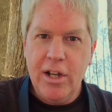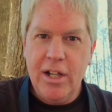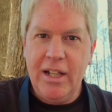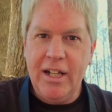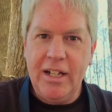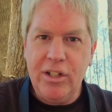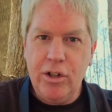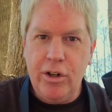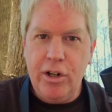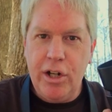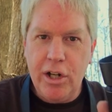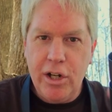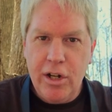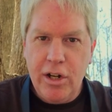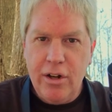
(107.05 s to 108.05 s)
lens hood
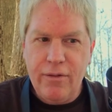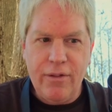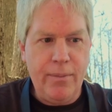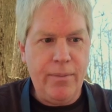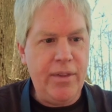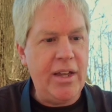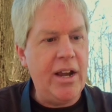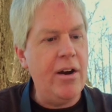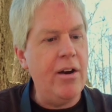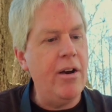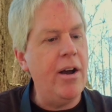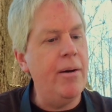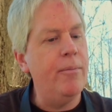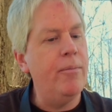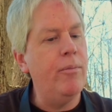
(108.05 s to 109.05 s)
from their
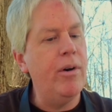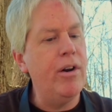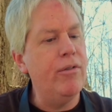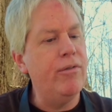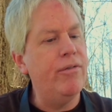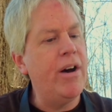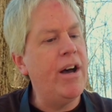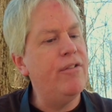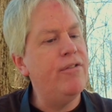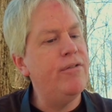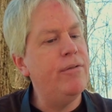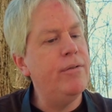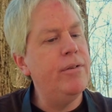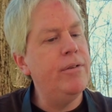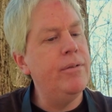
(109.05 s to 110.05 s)

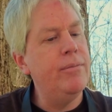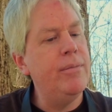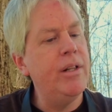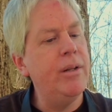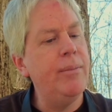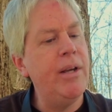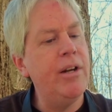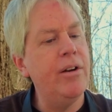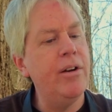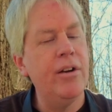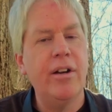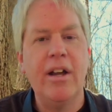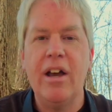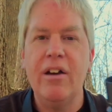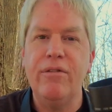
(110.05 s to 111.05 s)
105mm
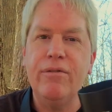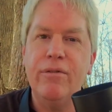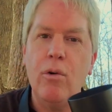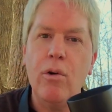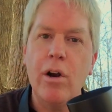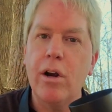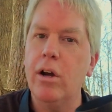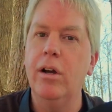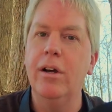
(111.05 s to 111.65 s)
f4.